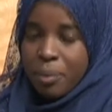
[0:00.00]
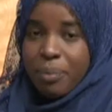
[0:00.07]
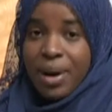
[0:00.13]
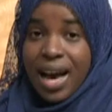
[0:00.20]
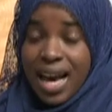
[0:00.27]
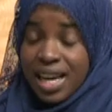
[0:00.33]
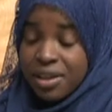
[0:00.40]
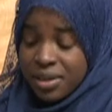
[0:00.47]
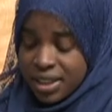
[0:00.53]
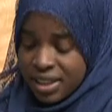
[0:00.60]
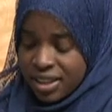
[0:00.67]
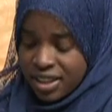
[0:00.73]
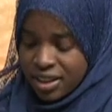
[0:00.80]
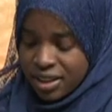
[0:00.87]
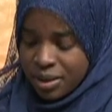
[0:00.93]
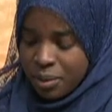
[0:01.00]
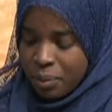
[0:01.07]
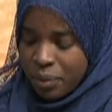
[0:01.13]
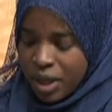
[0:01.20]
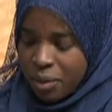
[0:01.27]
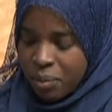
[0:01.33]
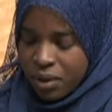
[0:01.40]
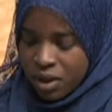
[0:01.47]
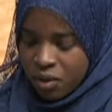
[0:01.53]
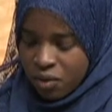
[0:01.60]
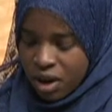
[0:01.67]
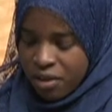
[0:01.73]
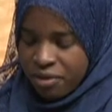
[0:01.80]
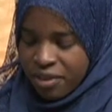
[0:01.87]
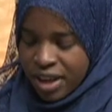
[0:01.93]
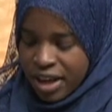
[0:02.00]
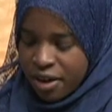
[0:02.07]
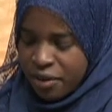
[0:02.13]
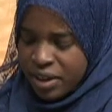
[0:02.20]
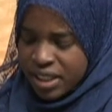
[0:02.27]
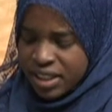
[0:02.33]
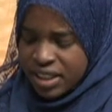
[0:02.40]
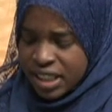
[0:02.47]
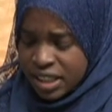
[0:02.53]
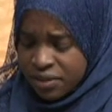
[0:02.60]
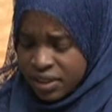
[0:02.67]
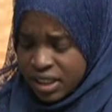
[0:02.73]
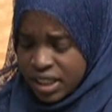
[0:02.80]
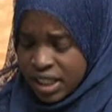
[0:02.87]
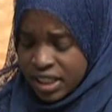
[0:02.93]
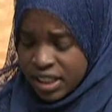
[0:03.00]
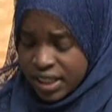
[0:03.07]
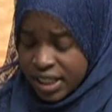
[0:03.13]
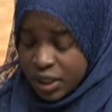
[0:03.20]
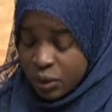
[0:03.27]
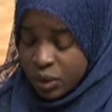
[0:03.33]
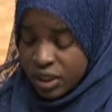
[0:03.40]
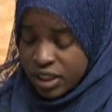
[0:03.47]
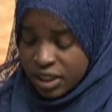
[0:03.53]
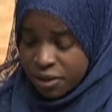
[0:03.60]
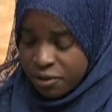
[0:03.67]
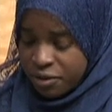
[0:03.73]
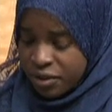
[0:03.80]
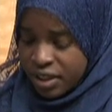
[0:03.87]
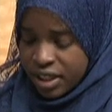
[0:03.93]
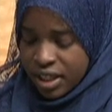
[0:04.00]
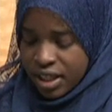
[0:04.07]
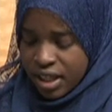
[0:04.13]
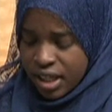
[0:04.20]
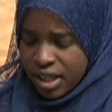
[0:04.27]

Pirates, people in rough areas thieving to extinguish suffering.